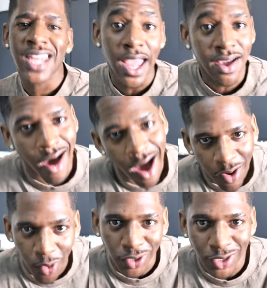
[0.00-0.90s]
take a
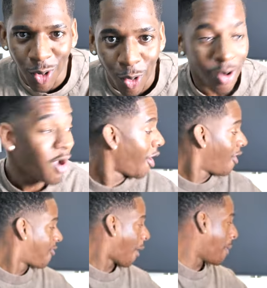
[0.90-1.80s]
good look
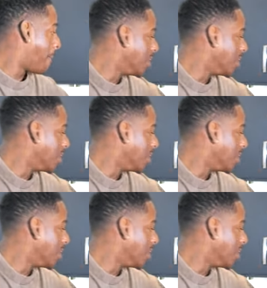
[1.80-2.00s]
from